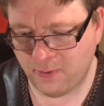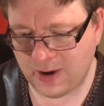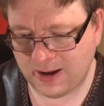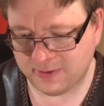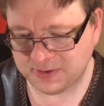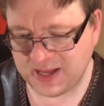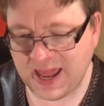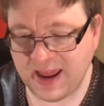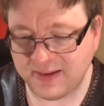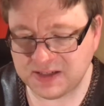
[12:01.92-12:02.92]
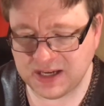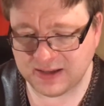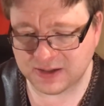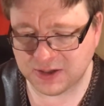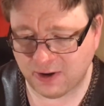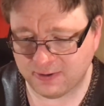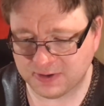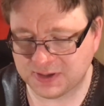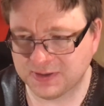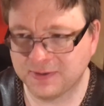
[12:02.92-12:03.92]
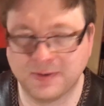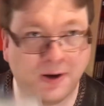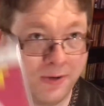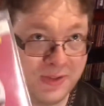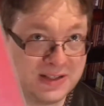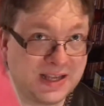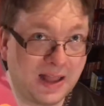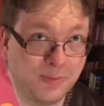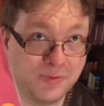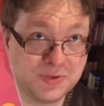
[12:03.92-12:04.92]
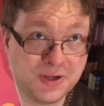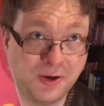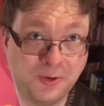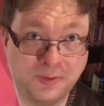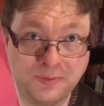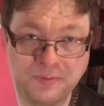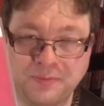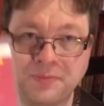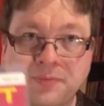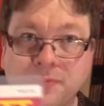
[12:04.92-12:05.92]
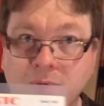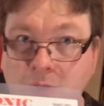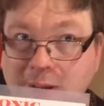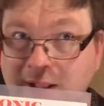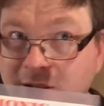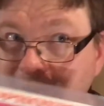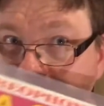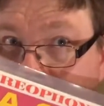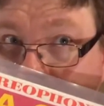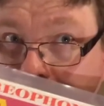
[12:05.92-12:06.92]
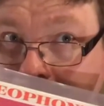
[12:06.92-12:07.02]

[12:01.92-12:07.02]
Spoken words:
around 18 songs on this album, so you get a lot for